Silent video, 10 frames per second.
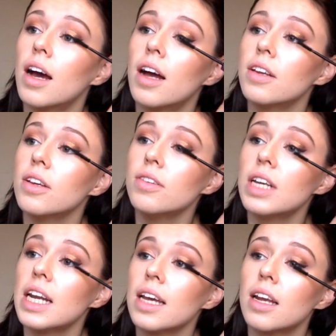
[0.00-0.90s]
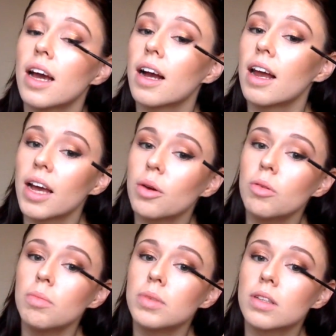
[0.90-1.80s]
And usually, like, I like
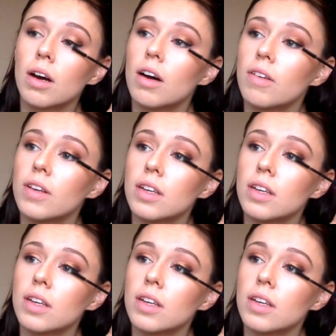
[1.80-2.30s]
all mascaras.